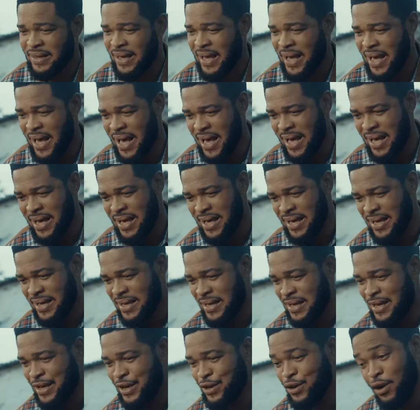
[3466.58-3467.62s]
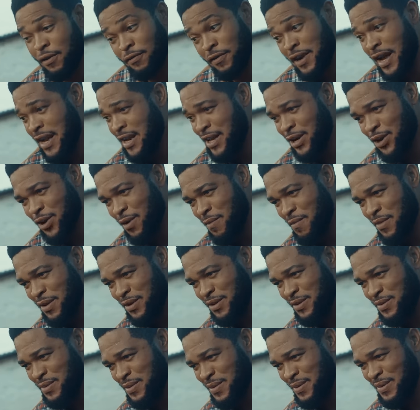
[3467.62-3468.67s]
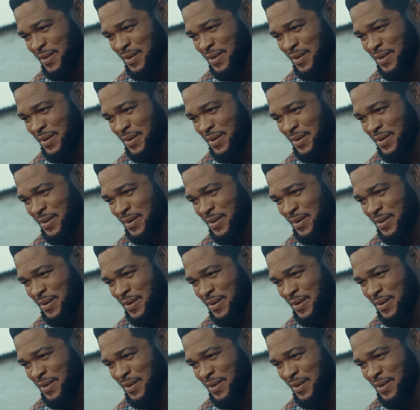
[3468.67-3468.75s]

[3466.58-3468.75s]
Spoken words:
Yeah. Your friend, they come meet you.